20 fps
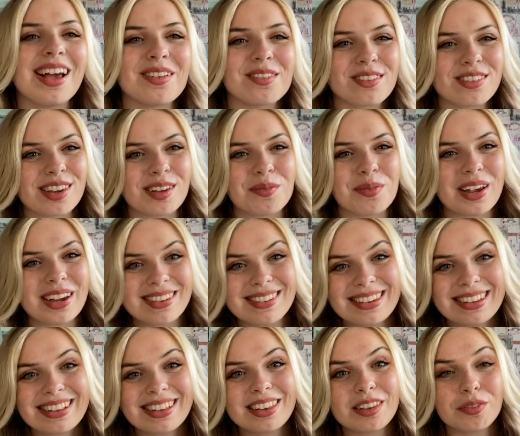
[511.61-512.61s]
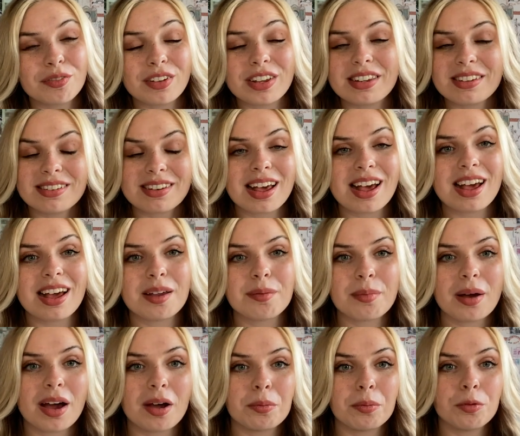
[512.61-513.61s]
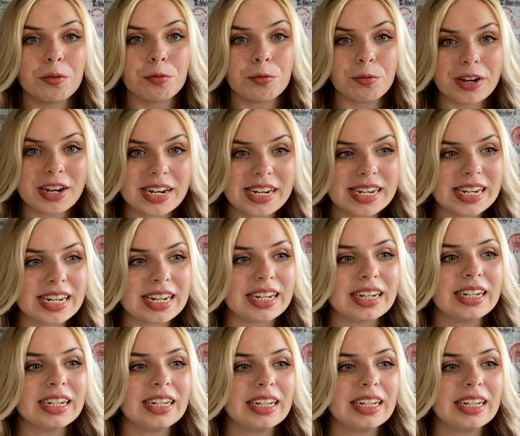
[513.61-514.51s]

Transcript: So basically the first time I will read it,